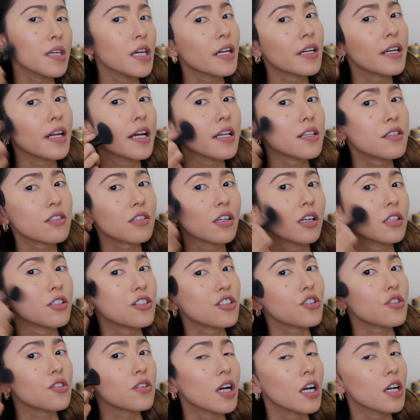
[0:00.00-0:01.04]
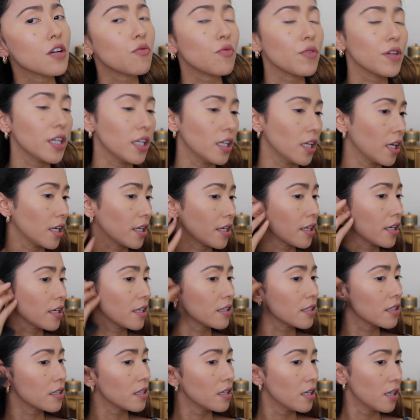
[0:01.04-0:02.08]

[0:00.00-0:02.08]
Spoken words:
a nice contour. I really like it.